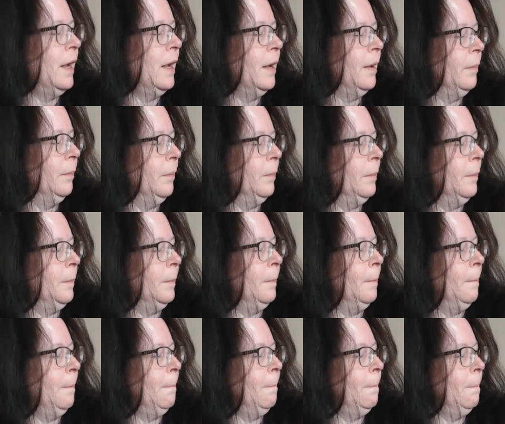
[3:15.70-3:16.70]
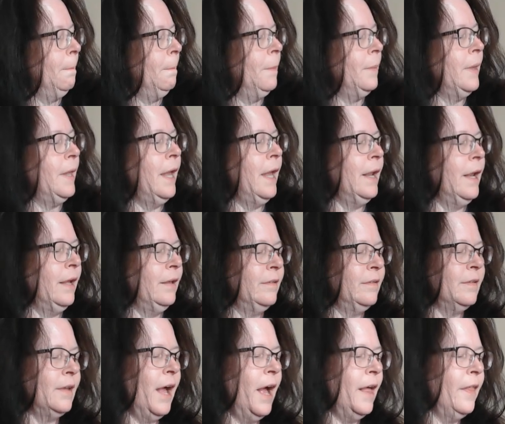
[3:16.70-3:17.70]
Um, and I
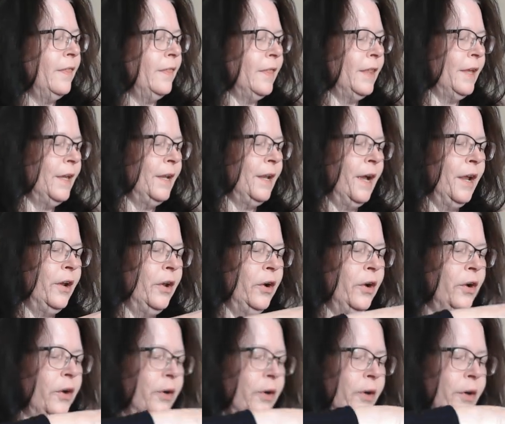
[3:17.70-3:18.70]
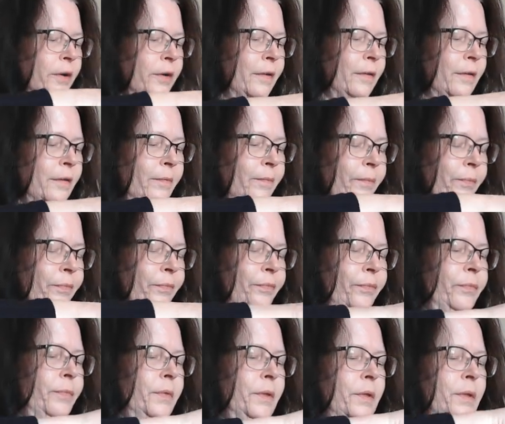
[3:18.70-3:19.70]
saw it on her
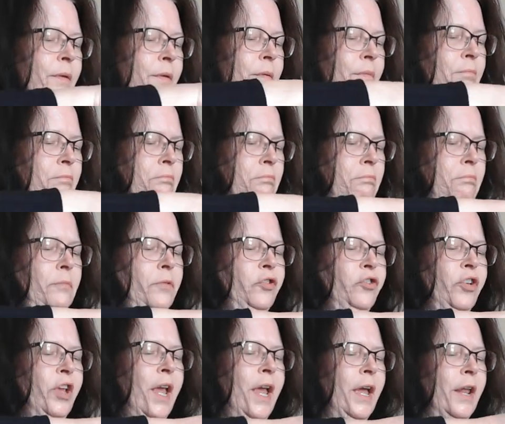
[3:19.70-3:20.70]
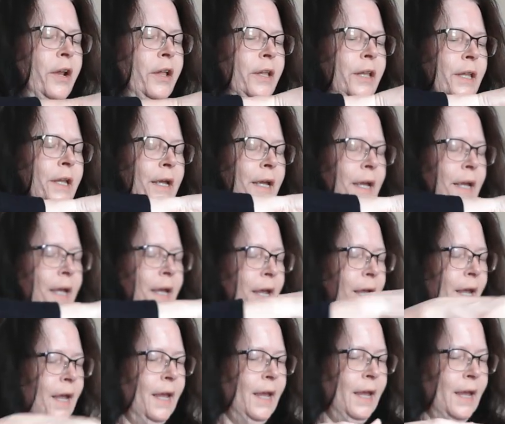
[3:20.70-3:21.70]
channel,
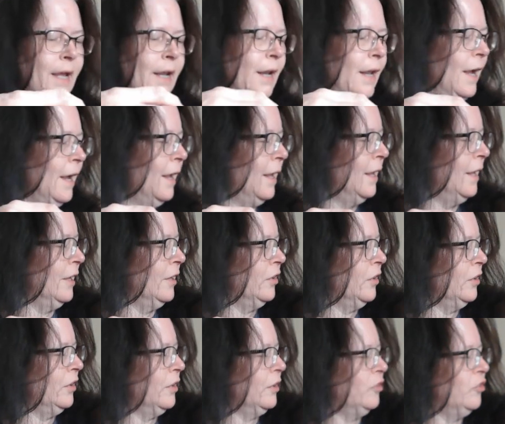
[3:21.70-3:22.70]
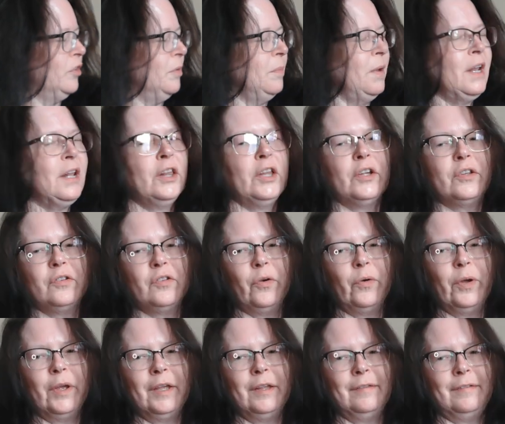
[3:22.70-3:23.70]
and she made it look
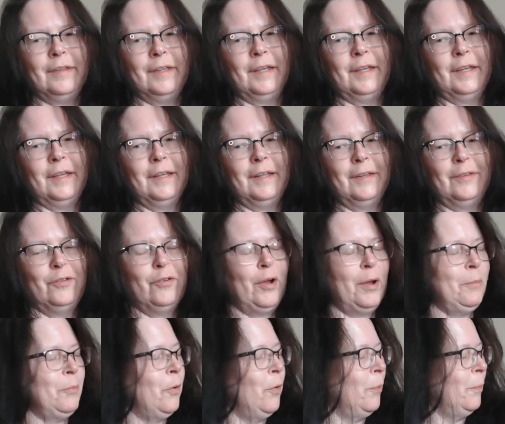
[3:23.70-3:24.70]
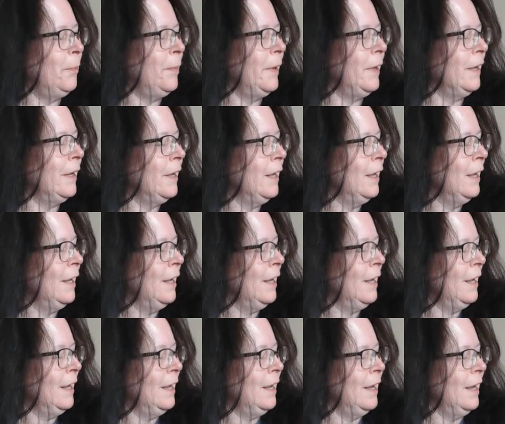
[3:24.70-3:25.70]
so easy. So I'm hoping,
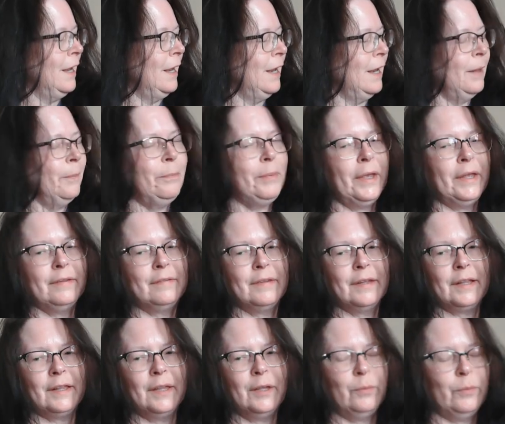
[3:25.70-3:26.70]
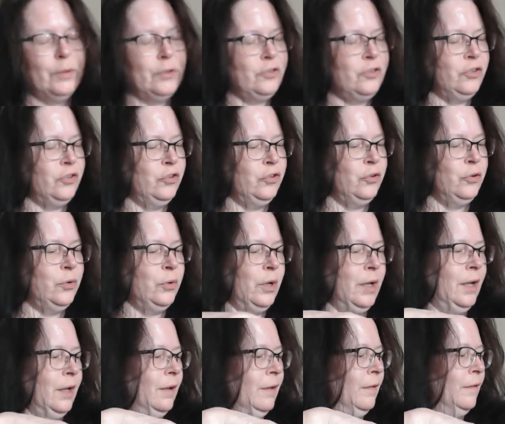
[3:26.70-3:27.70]
and that basically what you
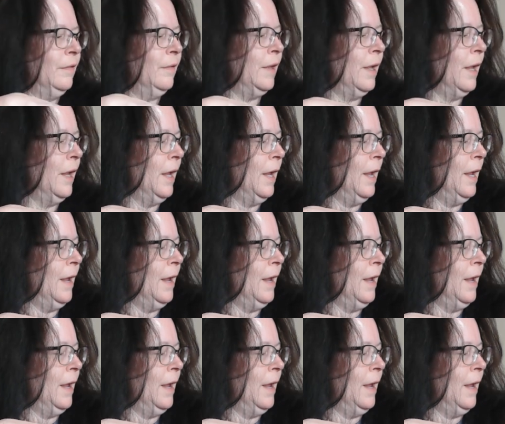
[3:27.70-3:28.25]
do is